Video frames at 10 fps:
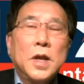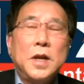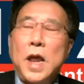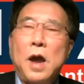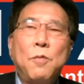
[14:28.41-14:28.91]

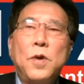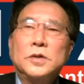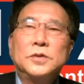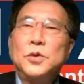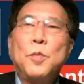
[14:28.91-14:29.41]
there
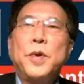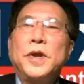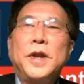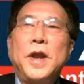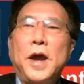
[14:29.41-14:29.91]
was
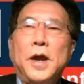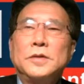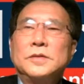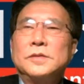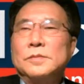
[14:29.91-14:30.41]
nobody
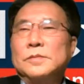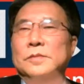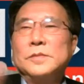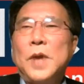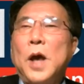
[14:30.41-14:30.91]
there,
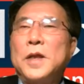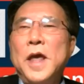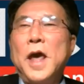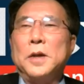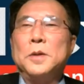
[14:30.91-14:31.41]
not
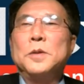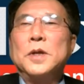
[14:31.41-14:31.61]
yet.